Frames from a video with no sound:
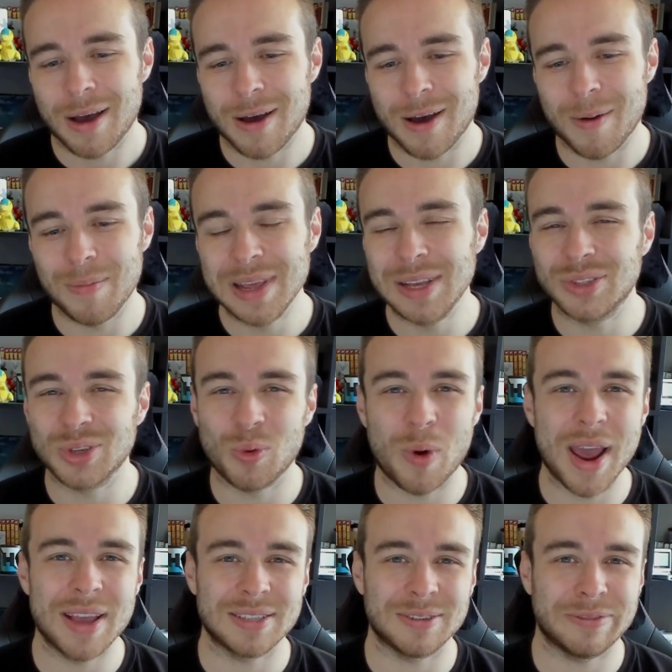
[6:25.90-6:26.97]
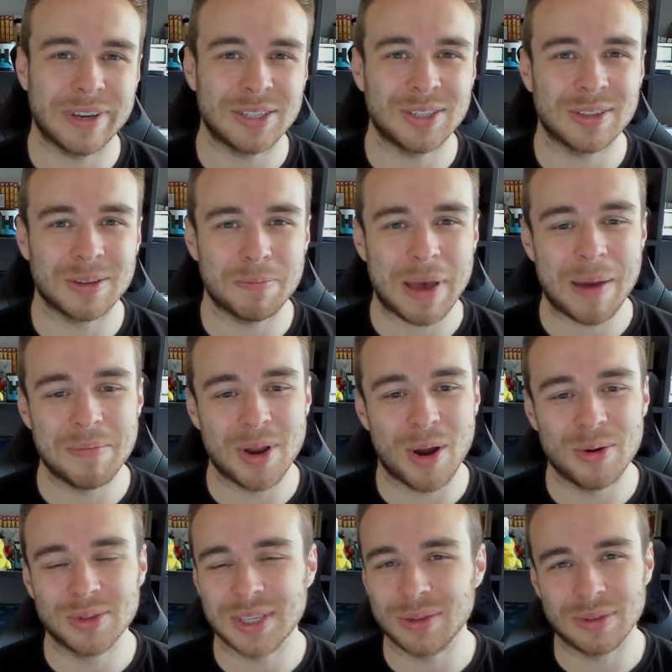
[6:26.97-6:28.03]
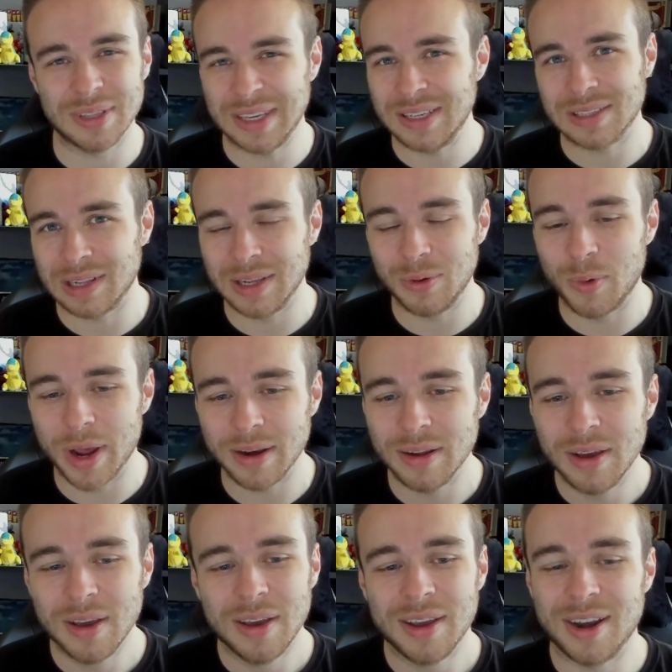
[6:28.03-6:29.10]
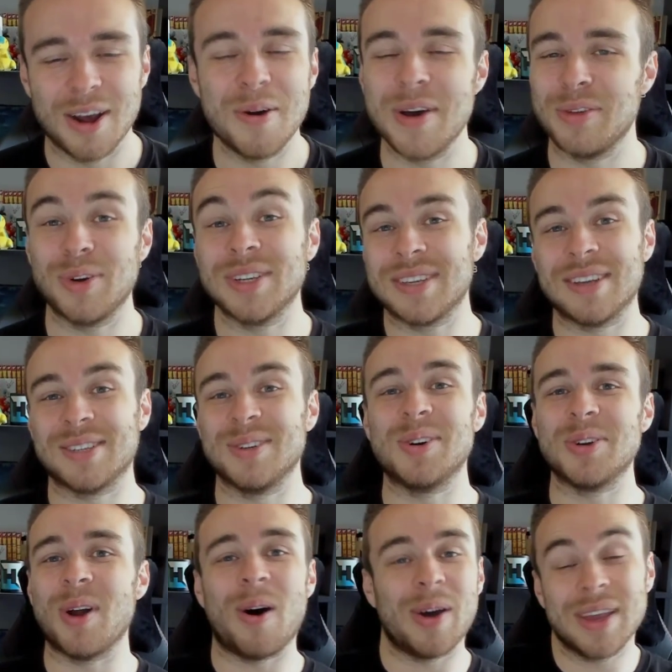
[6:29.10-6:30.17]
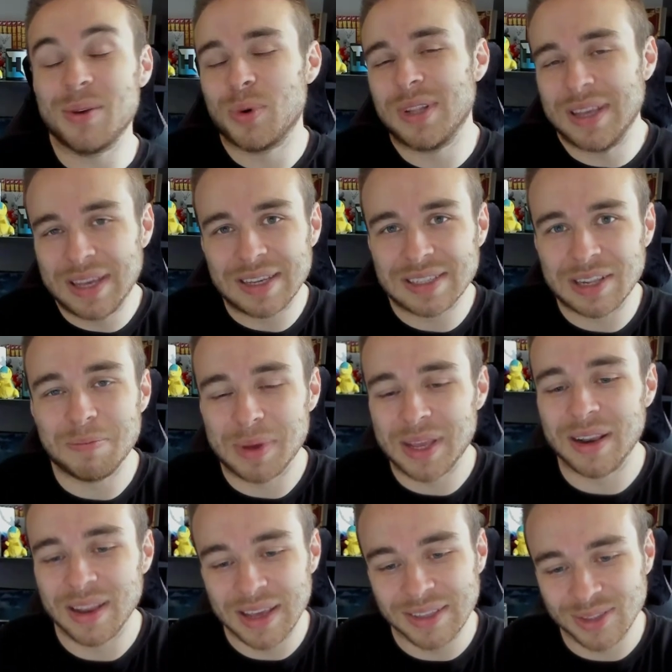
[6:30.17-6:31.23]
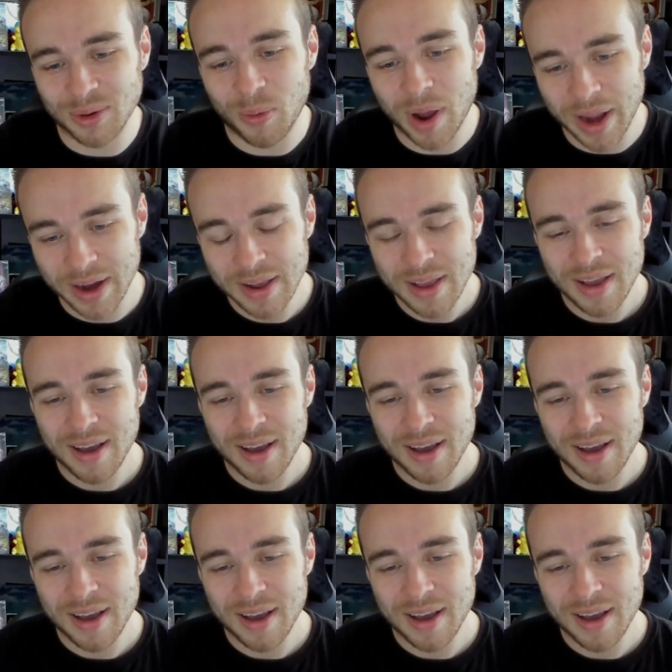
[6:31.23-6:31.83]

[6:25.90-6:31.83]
Leeds away is a fixture that Pep knows he'll easily win. You know, whether he says it or not, he will easily beat Leeds away.